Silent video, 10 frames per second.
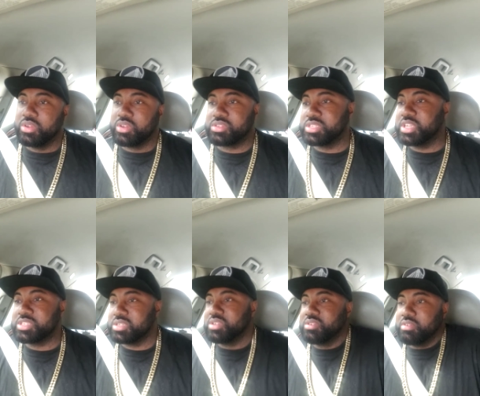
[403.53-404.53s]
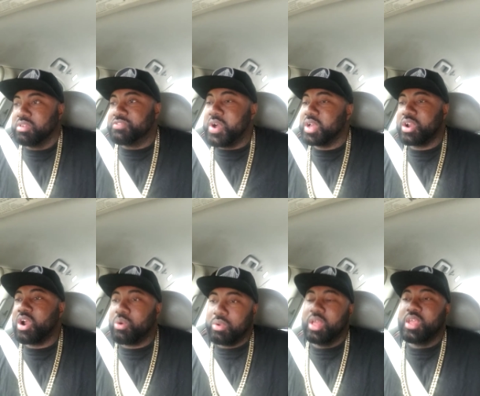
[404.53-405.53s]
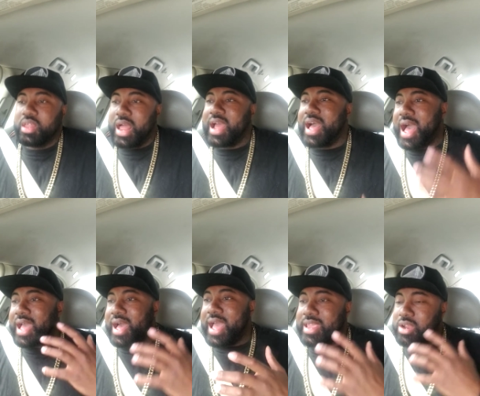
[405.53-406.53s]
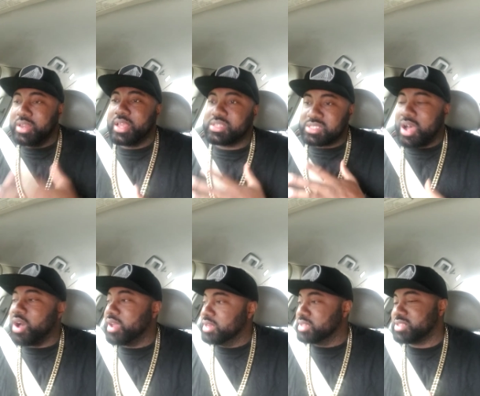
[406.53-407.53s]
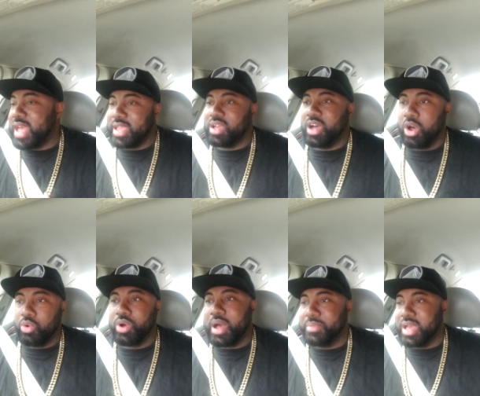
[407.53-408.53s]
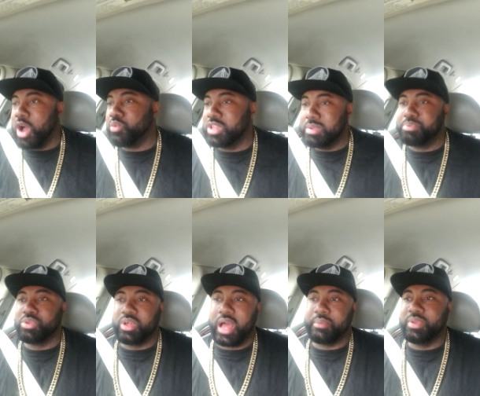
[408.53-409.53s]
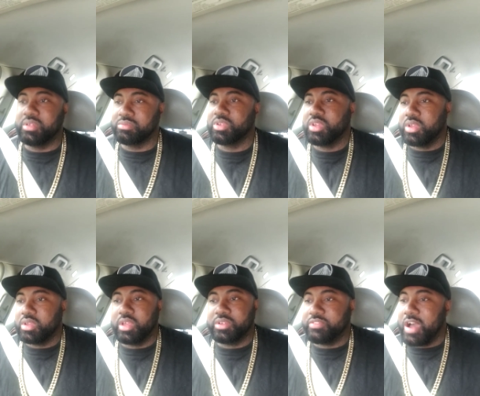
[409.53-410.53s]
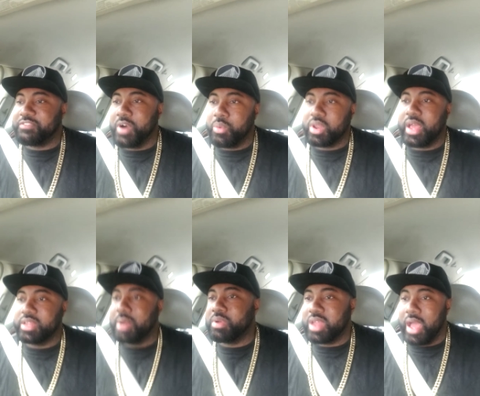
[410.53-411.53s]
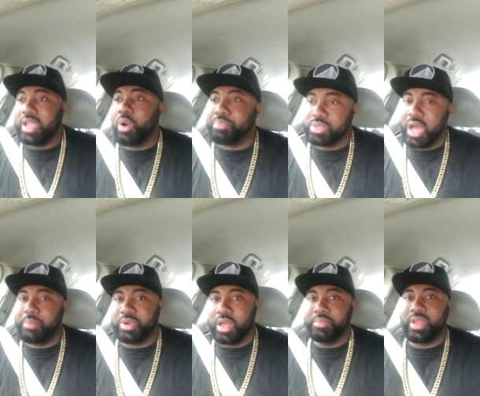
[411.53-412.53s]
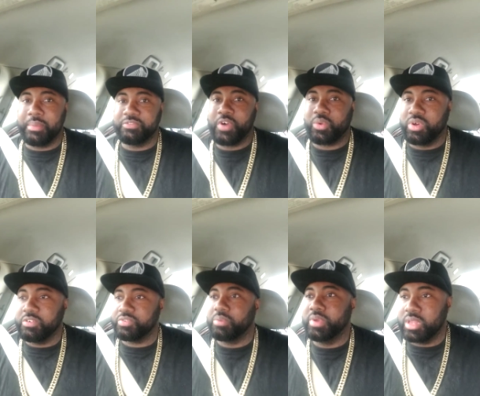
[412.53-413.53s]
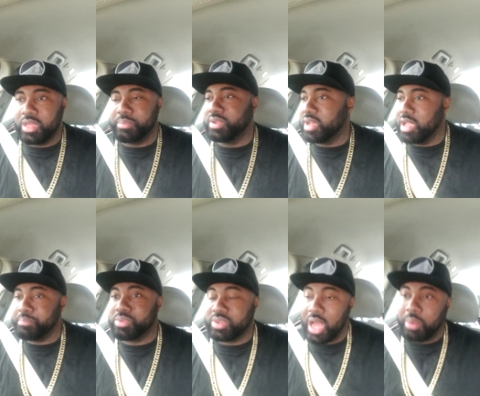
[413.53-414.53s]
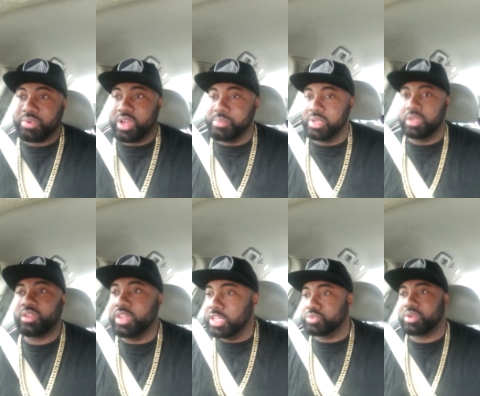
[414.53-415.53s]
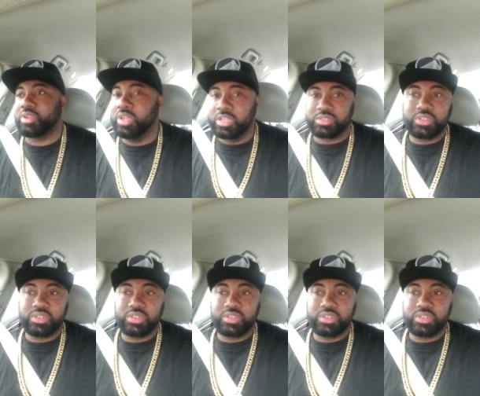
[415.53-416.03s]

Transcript: To just fuck a girl, like I I hear niggas talk, and it's like, oh, well, I mean, I don't really be pulling. I mean, if I fuck with like that, going i ain't gonna pull out. But I mean, I've been fucking with her for a minute. I mean, I ain't pulling out, bro. I mean, it is what it is.